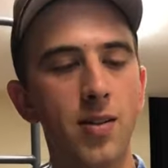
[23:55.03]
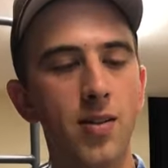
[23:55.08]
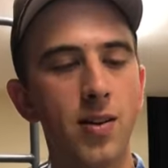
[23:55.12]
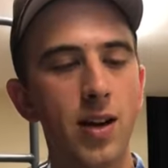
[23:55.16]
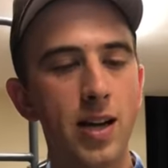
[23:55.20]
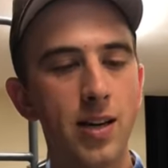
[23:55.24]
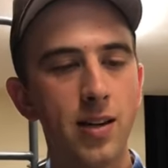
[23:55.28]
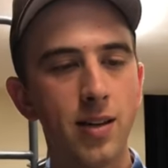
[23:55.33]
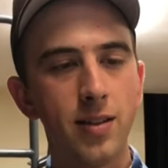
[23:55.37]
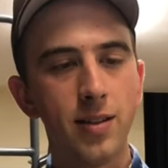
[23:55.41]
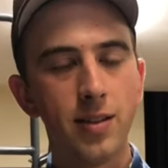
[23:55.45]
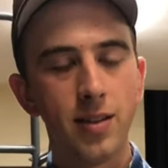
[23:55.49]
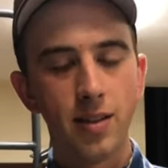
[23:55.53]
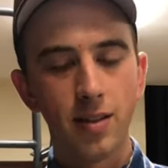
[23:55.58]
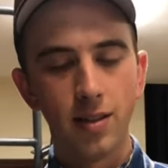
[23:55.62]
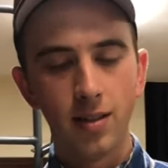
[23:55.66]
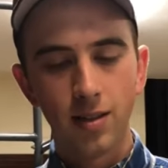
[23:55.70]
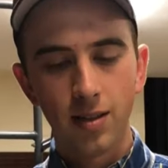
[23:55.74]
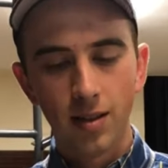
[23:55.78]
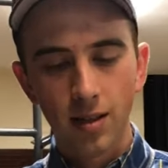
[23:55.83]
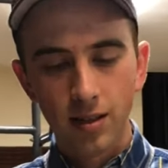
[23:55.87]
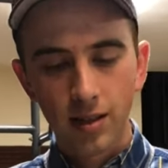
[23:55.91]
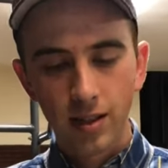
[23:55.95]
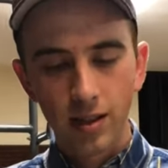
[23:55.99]
And right on
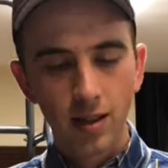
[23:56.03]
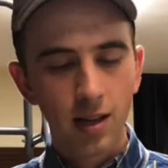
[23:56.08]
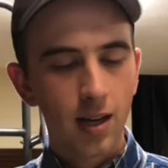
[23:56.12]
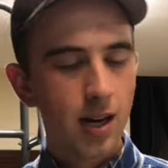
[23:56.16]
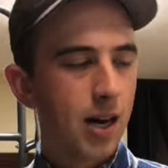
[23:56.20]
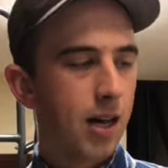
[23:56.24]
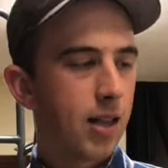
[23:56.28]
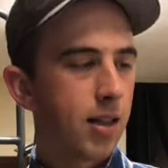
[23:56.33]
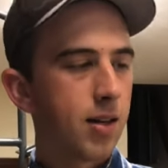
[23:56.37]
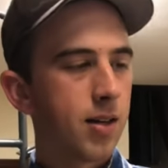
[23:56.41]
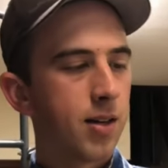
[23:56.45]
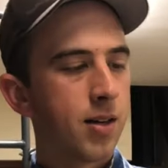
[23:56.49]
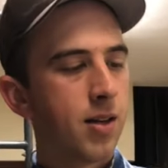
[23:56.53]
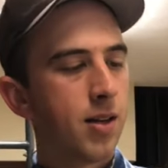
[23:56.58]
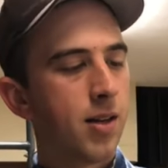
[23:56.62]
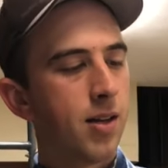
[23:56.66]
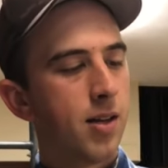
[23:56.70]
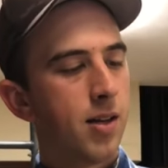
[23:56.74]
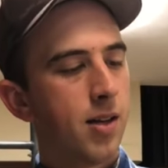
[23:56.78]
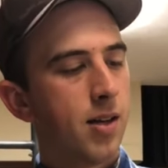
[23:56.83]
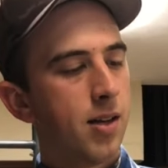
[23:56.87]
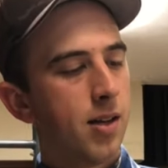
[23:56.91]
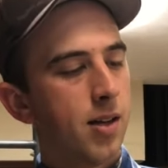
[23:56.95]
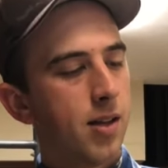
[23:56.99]
the collar
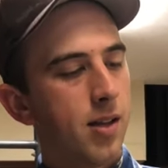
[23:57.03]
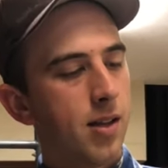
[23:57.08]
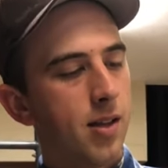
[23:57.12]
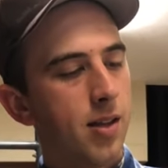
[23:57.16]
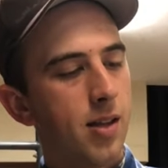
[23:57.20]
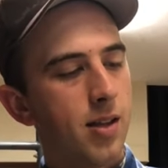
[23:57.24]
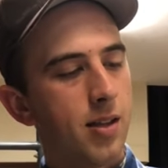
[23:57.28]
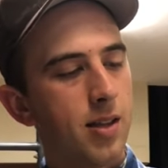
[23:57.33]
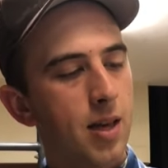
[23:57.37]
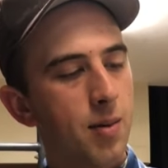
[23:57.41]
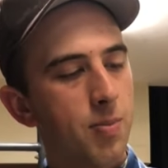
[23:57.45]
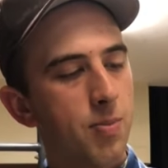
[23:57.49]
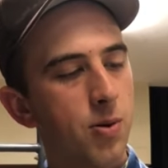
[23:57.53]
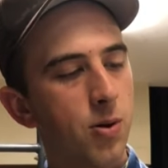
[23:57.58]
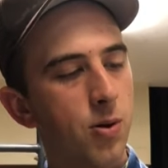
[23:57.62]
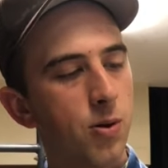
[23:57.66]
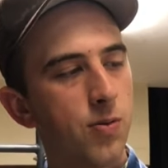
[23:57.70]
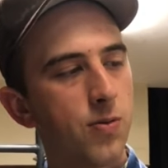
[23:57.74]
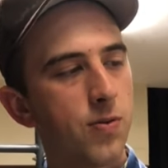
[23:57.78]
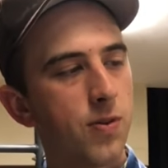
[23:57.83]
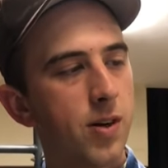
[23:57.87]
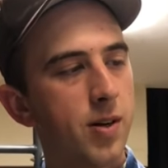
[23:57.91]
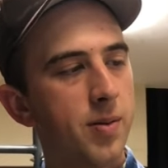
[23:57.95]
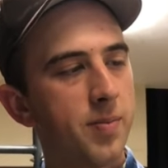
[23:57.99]
that they
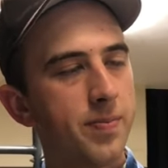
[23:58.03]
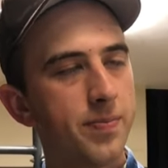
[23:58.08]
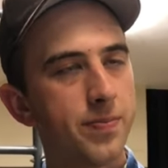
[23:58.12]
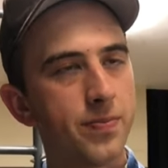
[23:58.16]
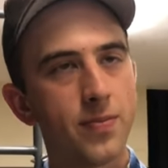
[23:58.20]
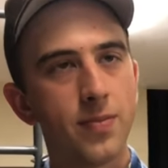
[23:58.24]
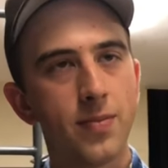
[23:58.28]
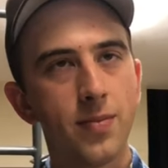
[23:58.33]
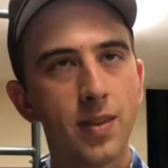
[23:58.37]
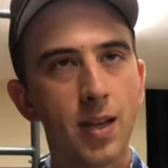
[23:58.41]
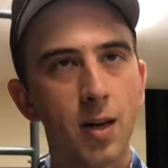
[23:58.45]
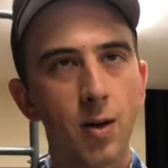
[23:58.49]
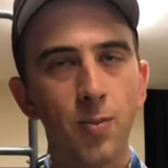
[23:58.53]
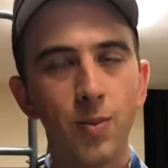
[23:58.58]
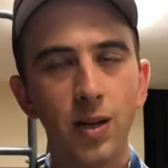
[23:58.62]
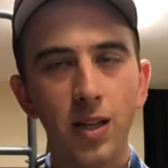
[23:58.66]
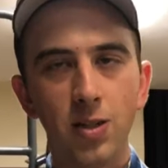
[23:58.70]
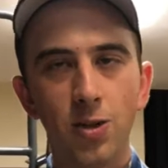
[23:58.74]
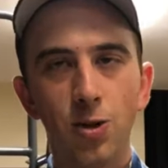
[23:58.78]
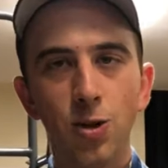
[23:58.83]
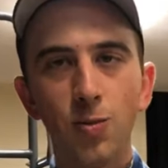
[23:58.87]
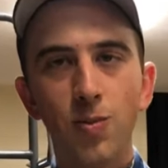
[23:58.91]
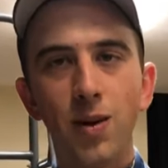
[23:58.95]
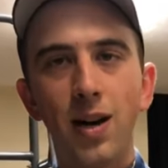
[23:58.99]
pull from, there would
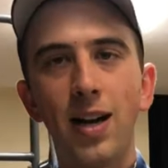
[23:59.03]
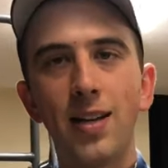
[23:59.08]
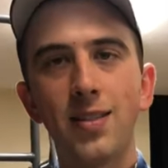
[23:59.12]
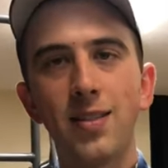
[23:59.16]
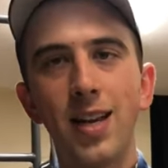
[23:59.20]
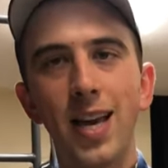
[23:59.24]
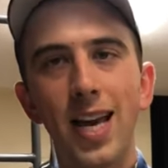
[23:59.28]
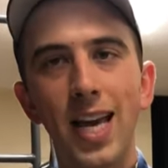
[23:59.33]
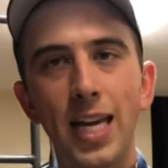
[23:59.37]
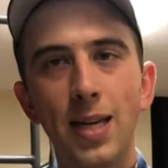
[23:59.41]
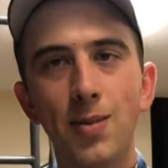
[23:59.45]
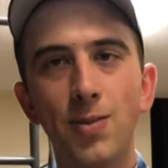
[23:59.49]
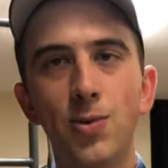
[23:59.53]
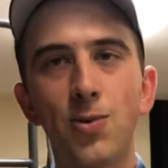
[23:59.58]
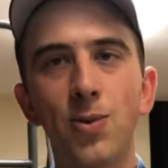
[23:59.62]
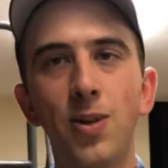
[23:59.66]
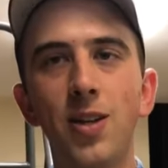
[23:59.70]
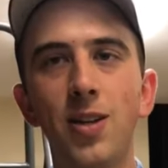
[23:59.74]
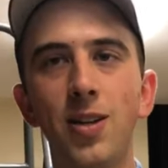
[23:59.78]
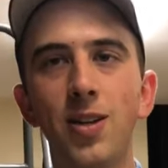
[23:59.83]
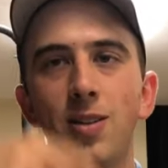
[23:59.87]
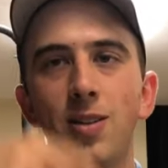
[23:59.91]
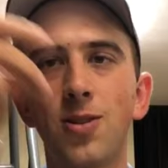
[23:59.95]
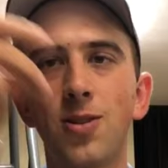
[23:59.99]
be two brass hames where
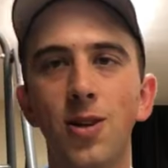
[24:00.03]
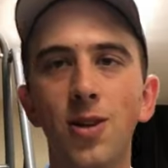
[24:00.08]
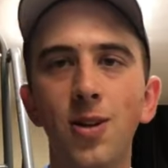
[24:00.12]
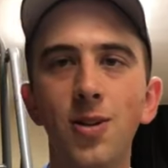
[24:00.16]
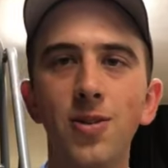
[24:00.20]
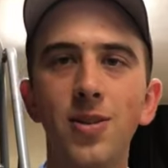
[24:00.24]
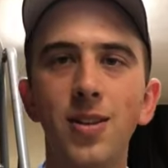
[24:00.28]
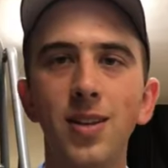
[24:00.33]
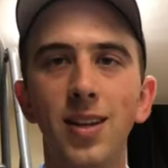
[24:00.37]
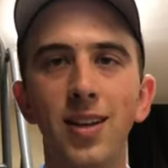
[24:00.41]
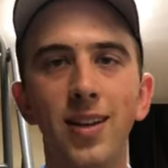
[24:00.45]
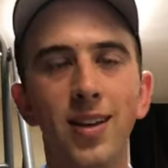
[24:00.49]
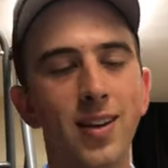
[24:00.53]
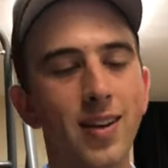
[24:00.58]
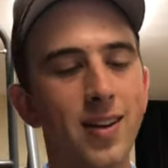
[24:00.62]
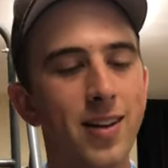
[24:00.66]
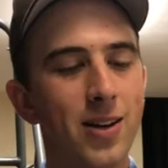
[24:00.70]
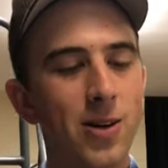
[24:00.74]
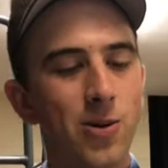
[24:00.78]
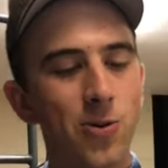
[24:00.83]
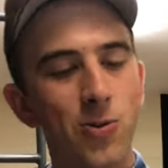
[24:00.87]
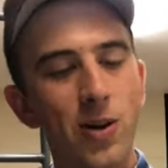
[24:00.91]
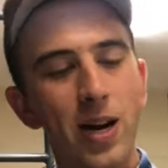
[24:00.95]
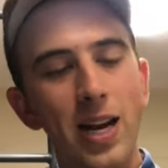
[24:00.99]
you throw the
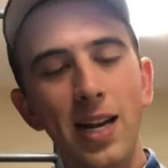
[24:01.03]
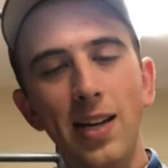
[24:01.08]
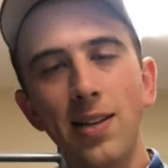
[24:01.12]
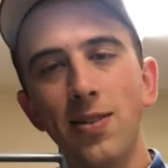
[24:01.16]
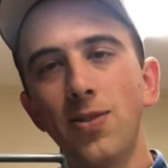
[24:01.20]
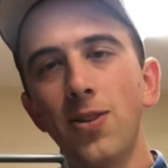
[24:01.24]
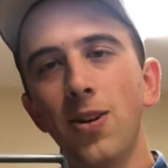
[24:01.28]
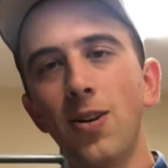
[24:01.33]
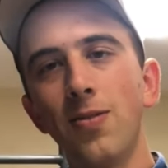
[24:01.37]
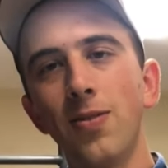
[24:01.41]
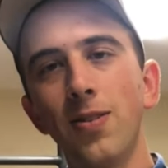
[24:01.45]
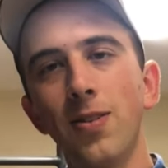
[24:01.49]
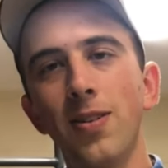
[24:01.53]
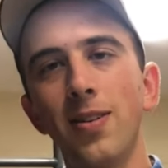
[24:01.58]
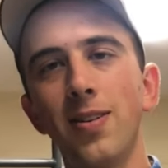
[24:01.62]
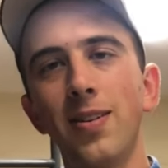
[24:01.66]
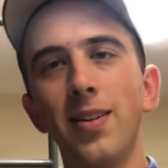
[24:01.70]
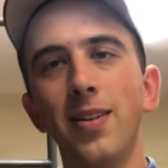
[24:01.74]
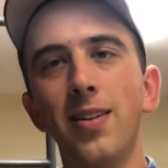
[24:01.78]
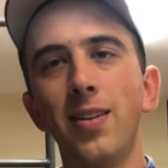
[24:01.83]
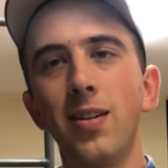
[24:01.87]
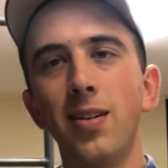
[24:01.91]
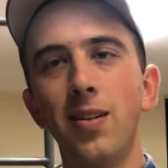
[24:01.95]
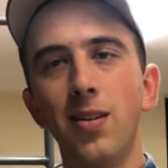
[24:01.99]
reins over
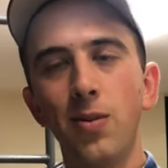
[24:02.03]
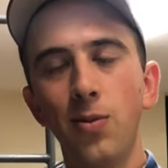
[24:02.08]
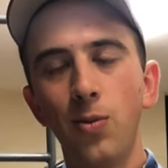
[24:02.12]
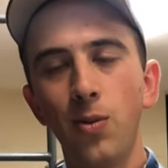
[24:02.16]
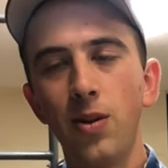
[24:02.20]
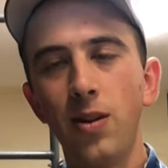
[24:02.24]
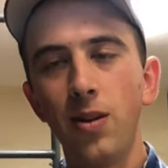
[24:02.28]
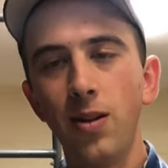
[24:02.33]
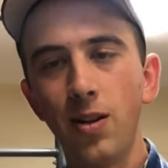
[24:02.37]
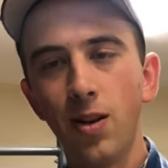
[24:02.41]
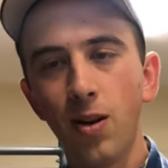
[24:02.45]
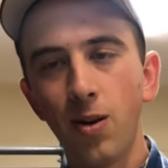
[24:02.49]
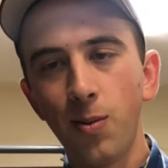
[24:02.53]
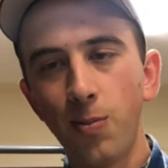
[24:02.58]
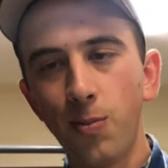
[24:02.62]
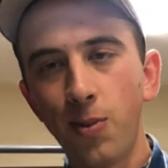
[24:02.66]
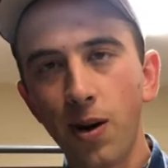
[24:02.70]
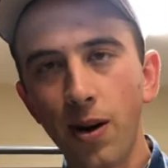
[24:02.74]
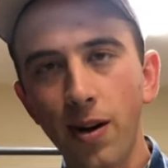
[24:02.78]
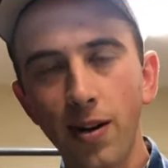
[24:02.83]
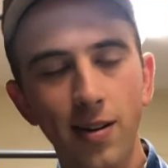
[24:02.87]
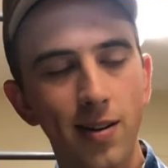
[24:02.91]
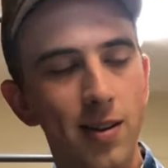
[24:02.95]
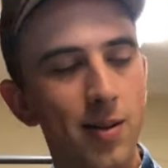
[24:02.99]
when you go to
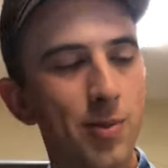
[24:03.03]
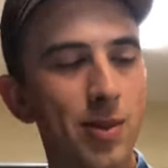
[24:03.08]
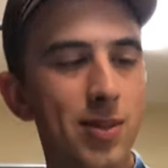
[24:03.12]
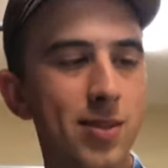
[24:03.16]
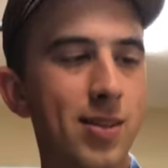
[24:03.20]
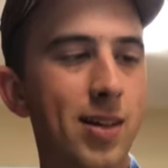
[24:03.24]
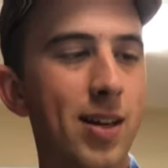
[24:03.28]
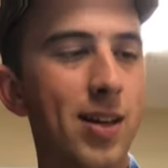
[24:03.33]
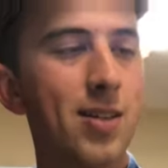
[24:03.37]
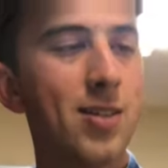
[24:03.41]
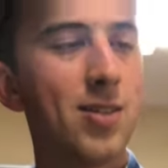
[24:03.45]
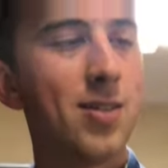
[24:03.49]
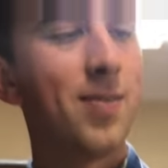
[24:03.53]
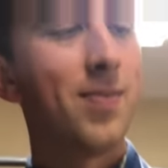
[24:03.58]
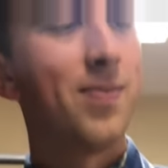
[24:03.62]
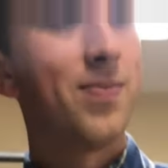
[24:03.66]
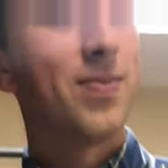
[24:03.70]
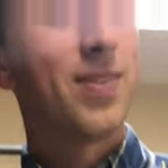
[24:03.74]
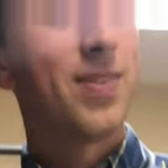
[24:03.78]
park them and such.